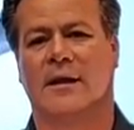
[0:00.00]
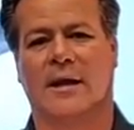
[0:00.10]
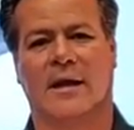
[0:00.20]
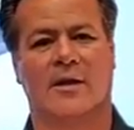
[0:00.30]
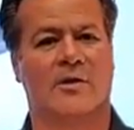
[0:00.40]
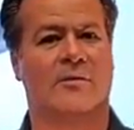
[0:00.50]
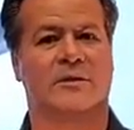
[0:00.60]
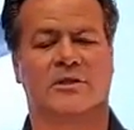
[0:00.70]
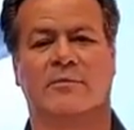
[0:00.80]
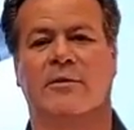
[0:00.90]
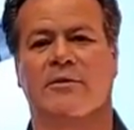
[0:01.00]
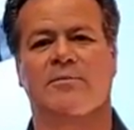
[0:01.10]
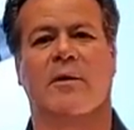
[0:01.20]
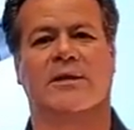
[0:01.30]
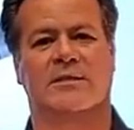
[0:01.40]
and you're assuming
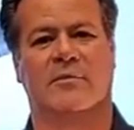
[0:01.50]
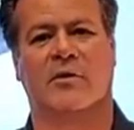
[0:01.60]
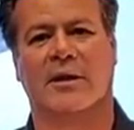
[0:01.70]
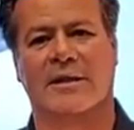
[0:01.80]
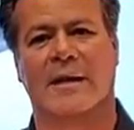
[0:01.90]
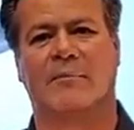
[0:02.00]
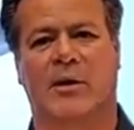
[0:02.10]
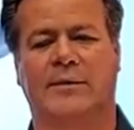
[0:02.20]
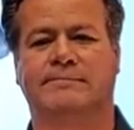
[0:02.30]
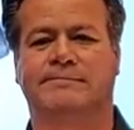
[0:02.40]
responsibility at that point.